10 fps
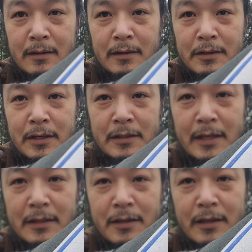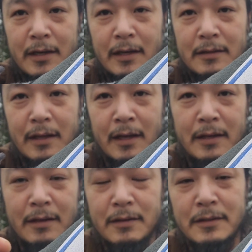just as good as any
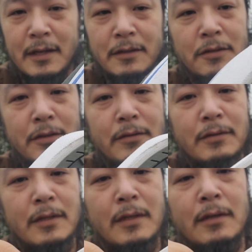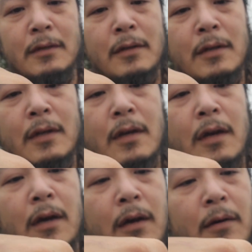other skate shoes.
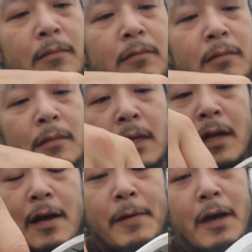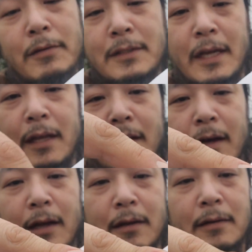I mean, I'll say
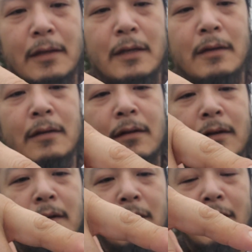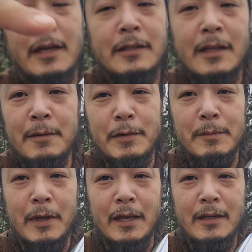like case can be
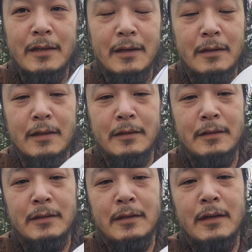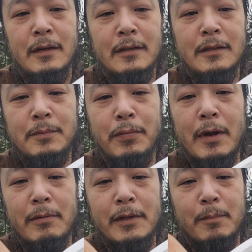made. This is
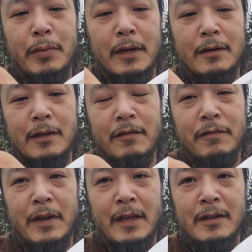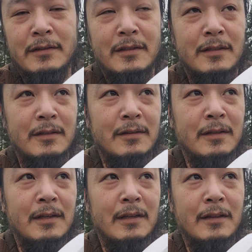probably better than Vans
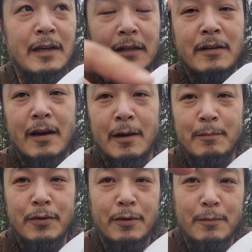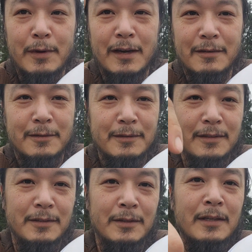like non-pro
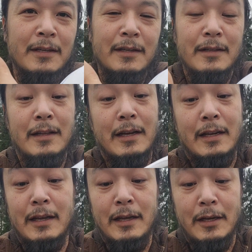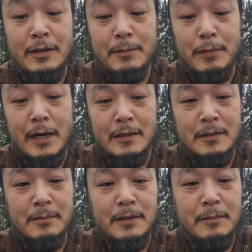models. Like it could
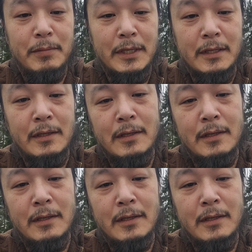possibly be.